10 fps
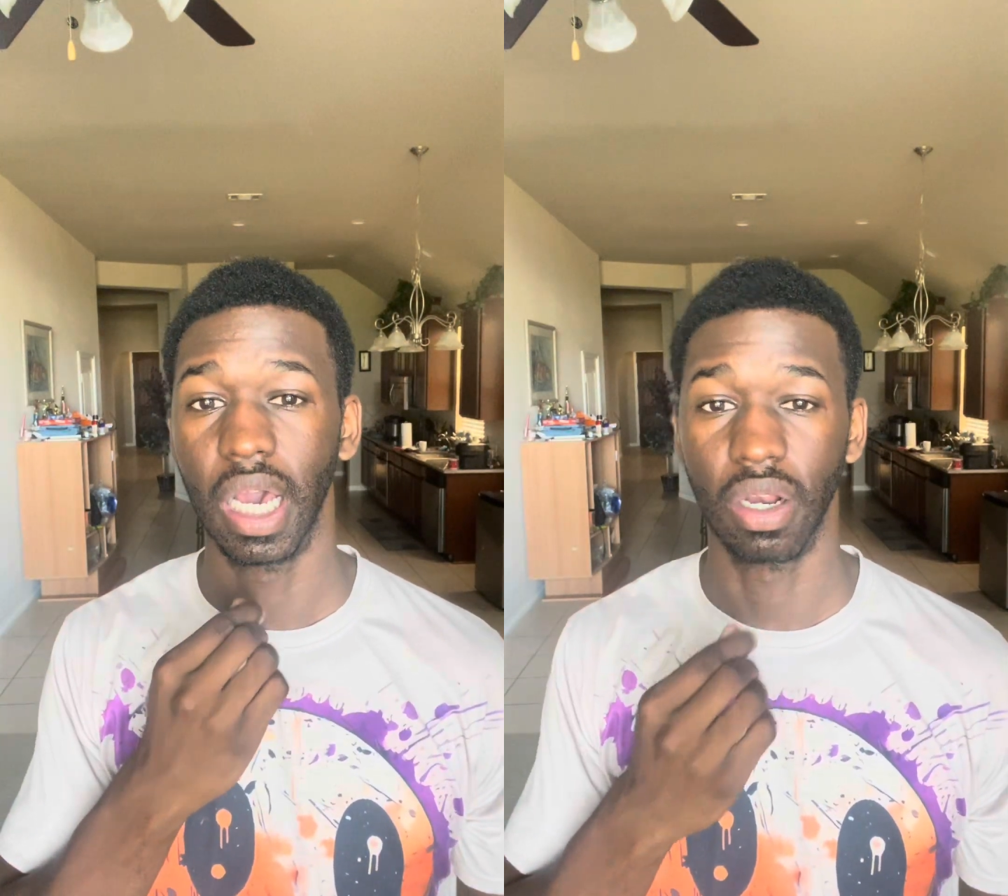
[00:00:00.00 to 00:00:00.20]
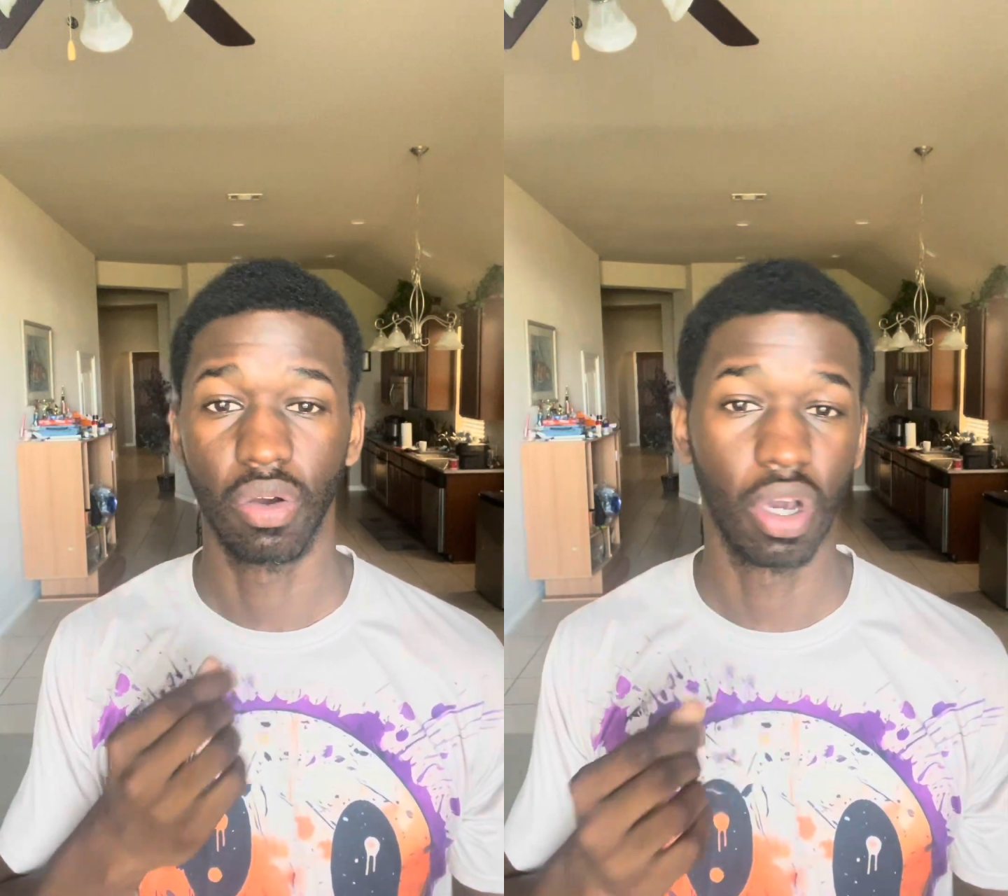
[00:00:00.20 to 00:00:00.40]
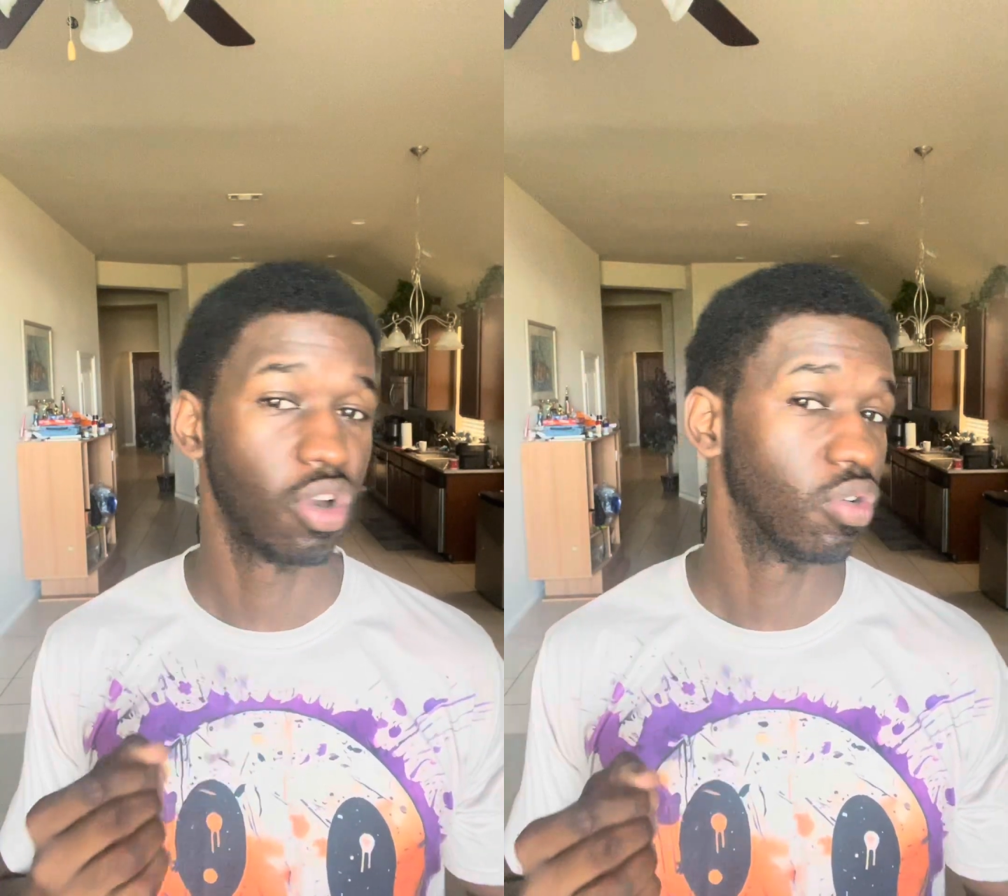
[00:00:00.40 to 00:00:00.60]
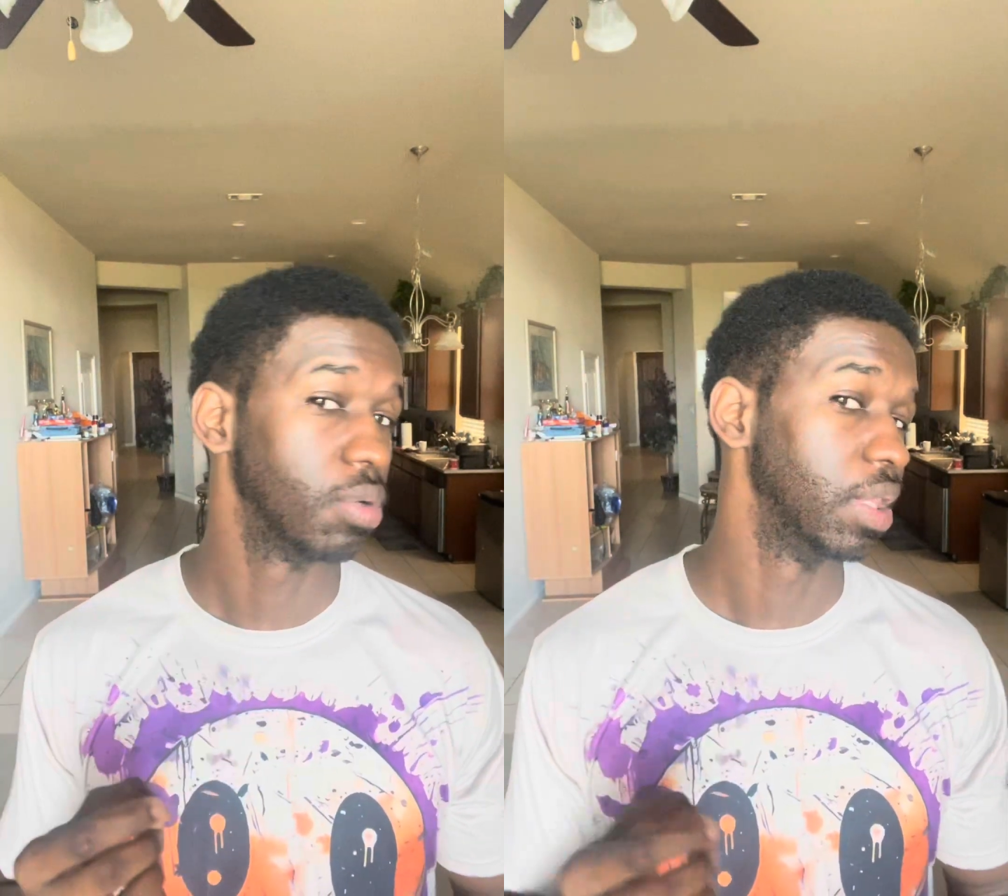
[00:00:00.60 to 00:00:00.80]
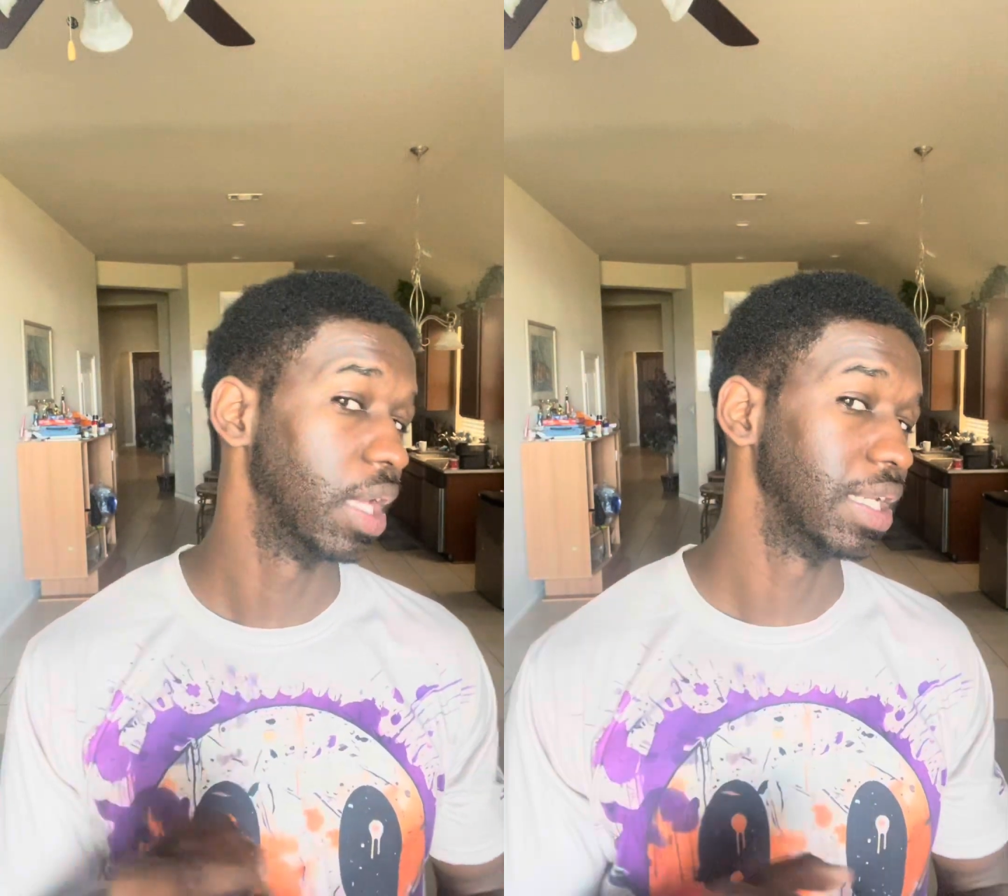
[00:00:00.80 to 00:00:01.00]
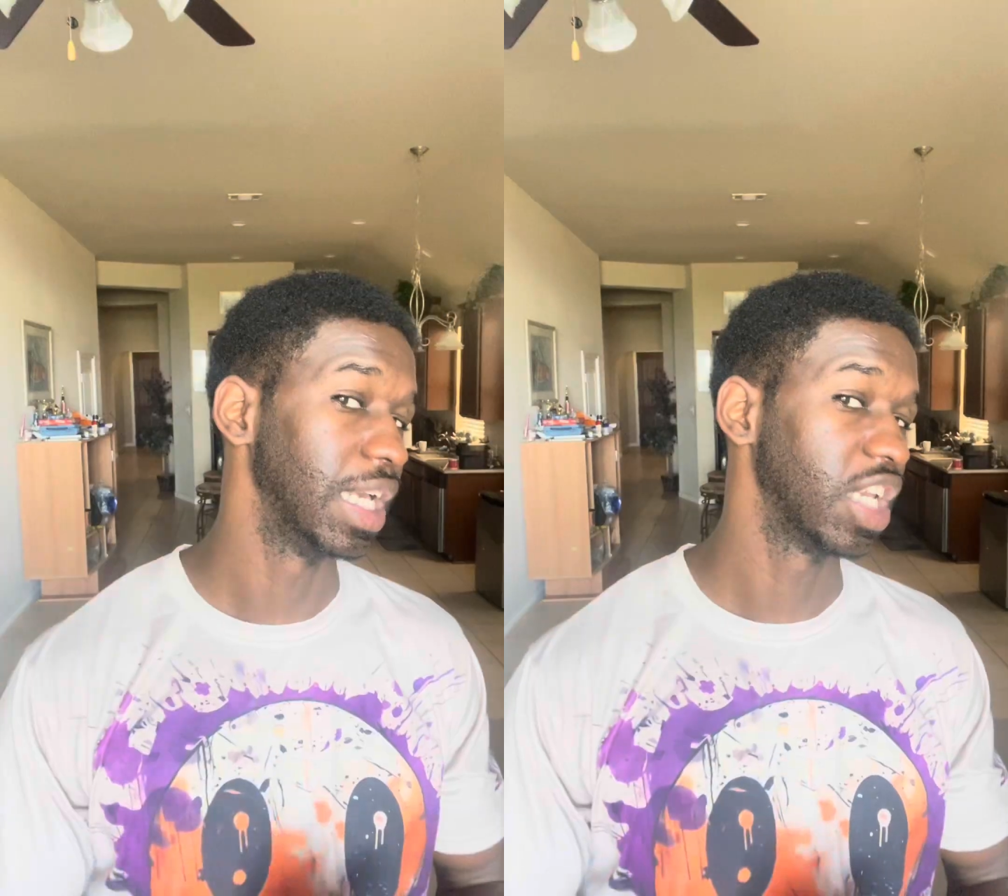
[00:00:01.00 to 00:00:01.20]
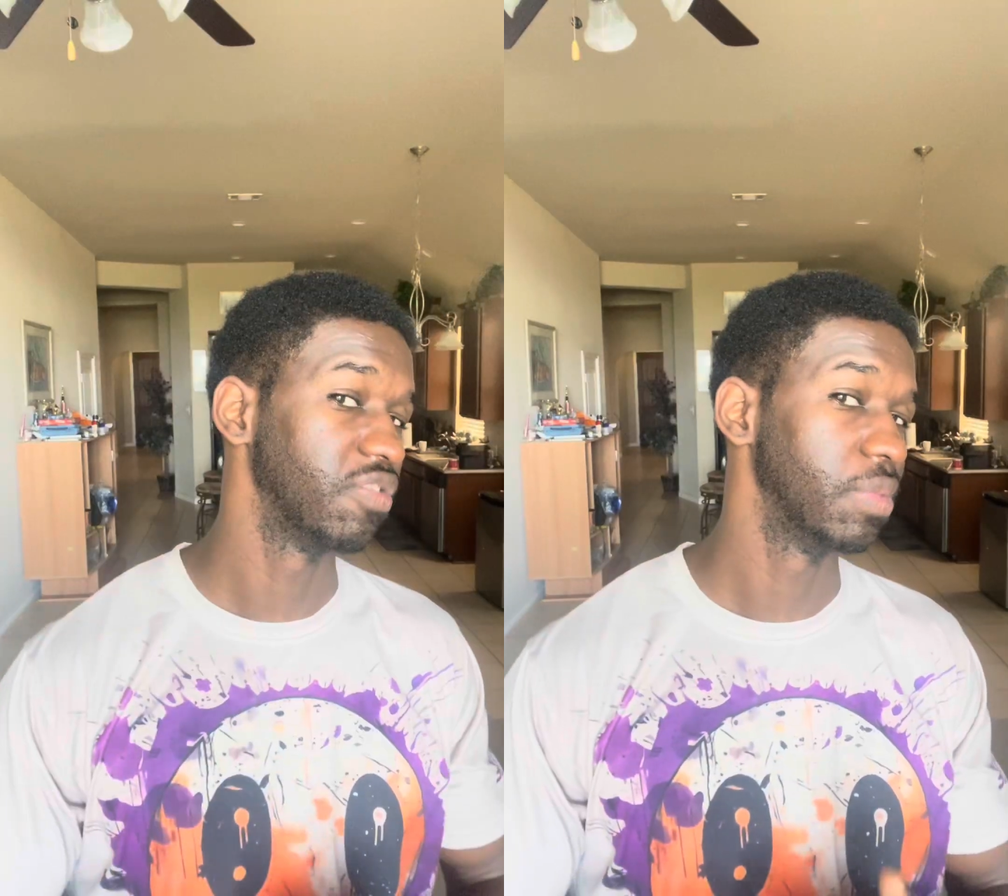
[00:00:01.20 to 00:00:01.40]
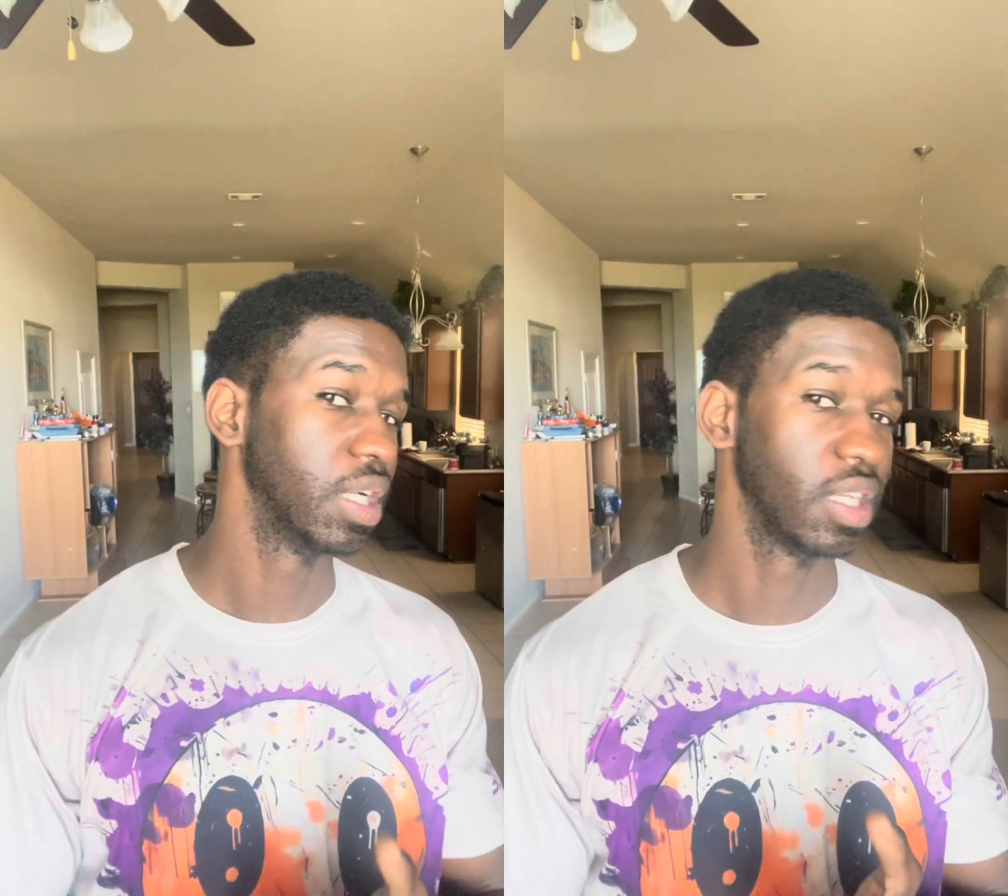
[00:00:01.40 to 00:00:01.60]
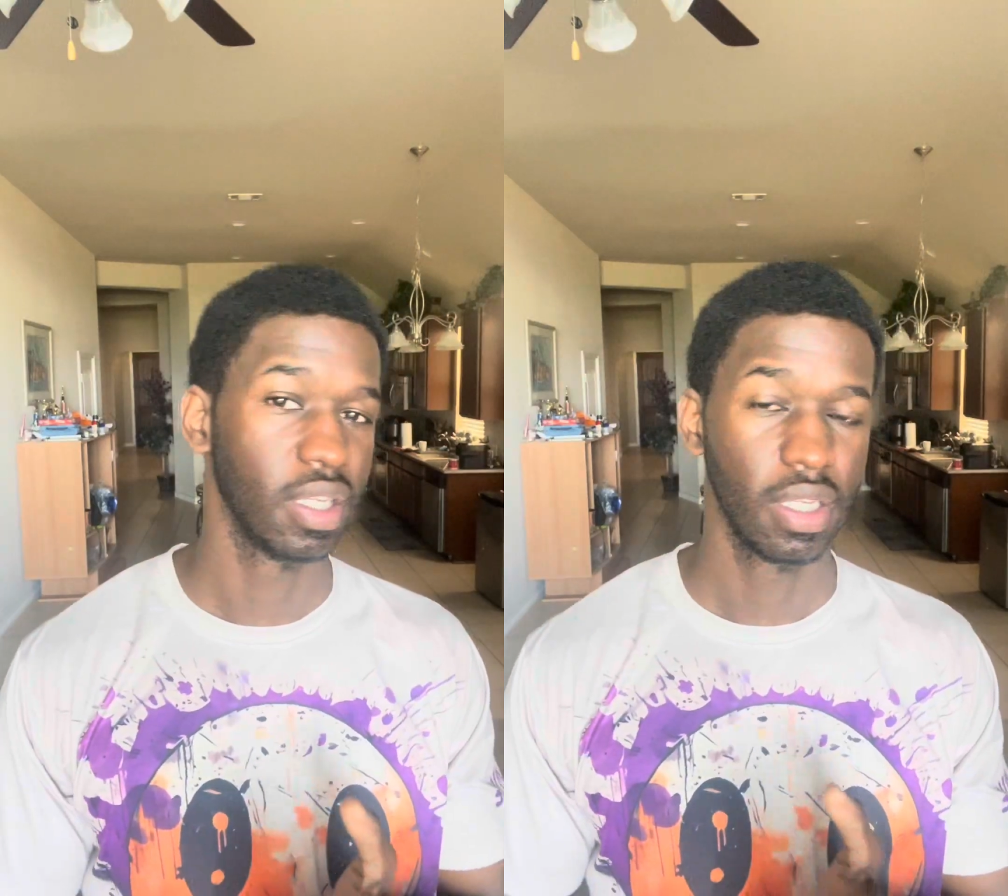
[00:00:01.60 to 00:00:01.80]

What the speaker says: don't want to be like negative about it,